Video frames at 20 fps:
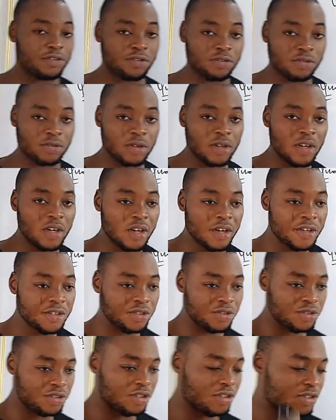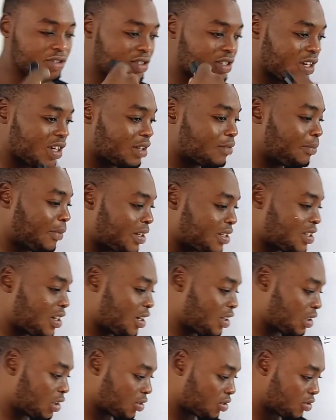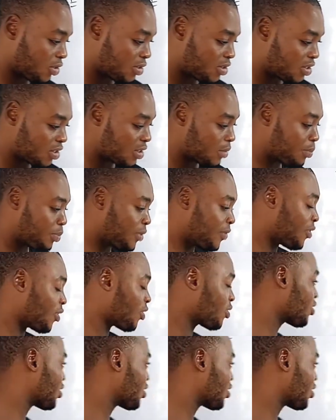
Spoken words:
rule, so just check my channel. So it's the previous